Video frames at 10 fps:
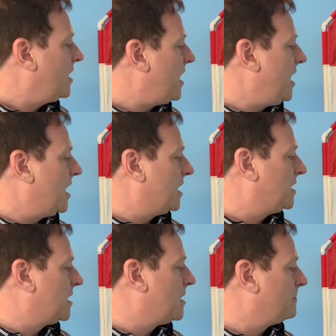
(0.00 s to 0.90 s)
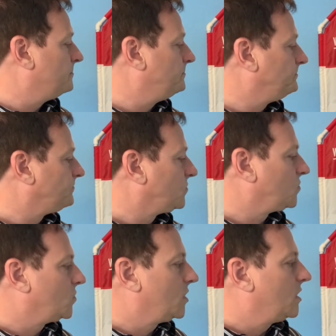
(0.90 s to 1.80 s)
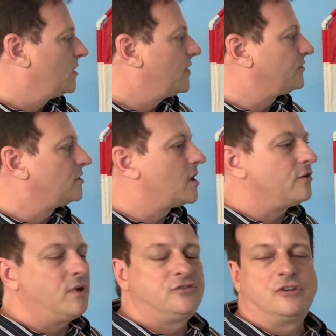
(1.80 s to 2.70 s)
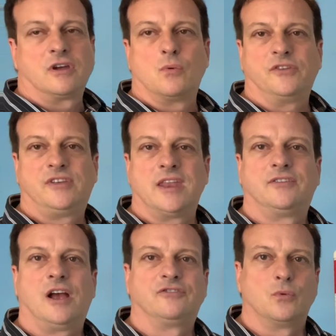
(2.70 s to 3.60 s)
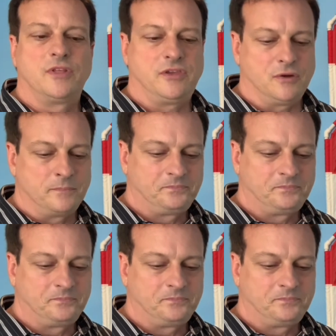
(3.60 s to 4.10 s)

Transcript: And um, that's another reason you're gonna want sanitizer with you.